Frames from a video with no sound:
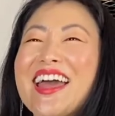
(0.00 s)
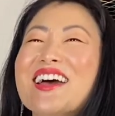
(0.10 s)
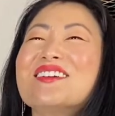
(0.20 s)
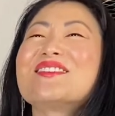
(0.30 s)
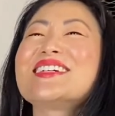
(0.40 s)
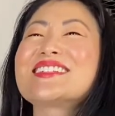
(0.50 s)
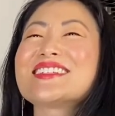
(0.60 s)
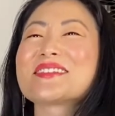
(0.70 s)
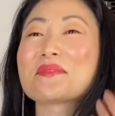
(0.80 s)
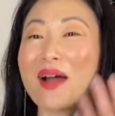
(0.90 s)
Which
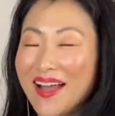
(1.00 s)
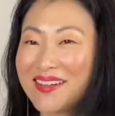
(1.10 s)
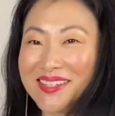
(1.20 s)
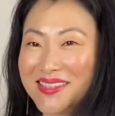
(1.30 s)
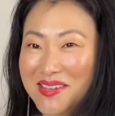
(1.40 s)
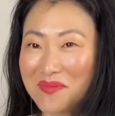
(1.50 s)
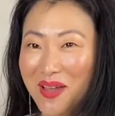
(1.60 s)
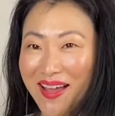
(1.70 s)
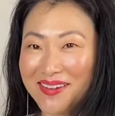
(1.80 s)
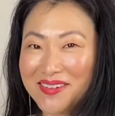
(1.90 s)
is wild to think
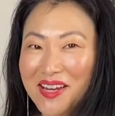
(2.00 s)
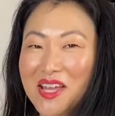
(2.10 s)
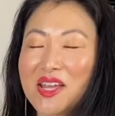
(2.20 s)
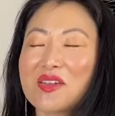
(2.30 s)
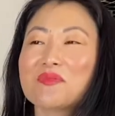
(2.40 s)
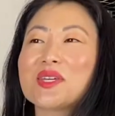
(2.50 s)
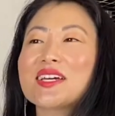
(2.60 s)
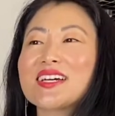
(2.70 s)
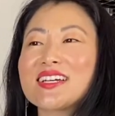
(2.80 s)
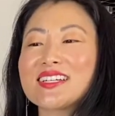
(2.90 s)
about
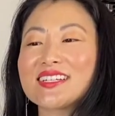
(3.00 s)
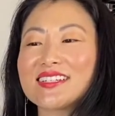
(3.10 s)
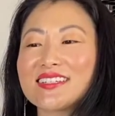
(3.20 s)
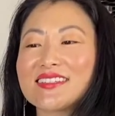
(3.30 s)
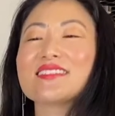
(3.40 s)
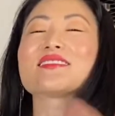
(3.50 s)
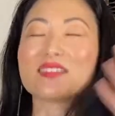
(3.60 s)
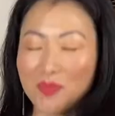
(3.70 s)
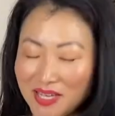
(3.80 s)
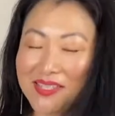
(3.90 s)
because
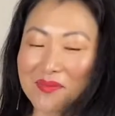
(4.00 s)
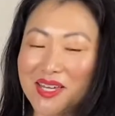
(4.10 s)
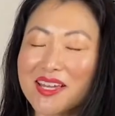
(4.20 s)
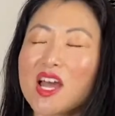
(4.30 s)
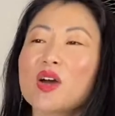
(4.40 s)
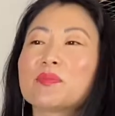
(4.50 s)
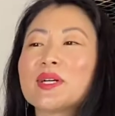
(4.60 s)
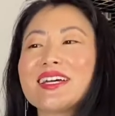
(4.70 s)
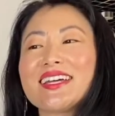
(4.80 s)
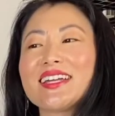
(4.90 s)
the pandemic,
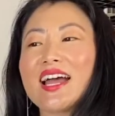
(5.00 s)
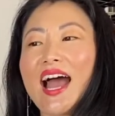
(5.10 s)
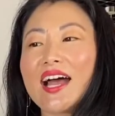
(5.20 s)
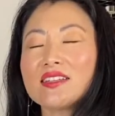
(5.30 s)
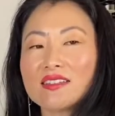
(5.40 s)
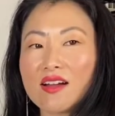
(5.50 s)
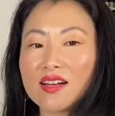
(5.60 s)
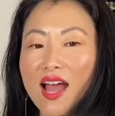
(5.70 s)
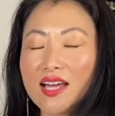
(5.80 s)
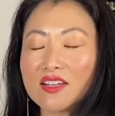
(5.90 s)
but I
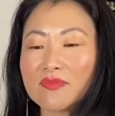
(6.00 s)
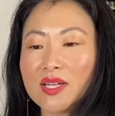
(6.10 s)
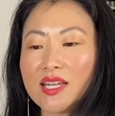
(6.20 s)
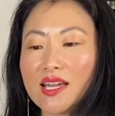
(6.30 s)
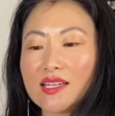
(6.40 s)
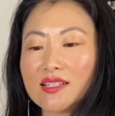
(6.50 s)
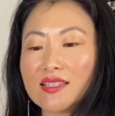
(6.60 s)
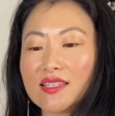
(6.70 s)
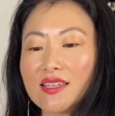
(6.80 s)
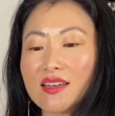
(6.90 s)
started I Love
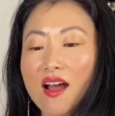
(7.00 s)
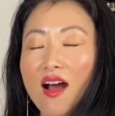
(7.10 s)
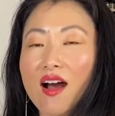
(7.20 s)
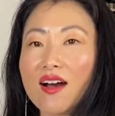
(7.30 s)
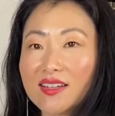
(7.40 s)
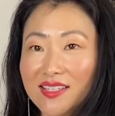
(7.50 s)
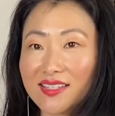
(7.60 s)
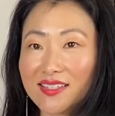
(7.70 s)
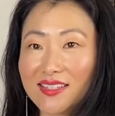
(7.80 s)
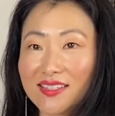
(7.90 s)
Mondays in
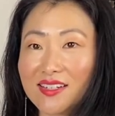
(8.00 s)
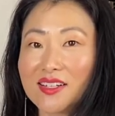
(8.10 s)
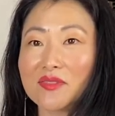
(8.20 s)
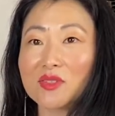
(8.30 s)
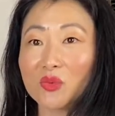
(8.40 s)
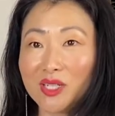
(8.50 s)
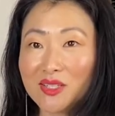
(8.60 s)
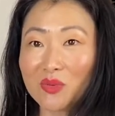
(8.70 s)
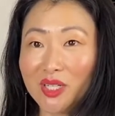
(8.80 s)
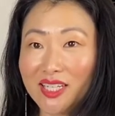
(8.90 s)
August of
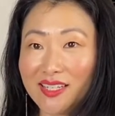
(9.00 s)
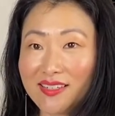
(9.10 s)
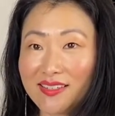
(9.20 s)
2020.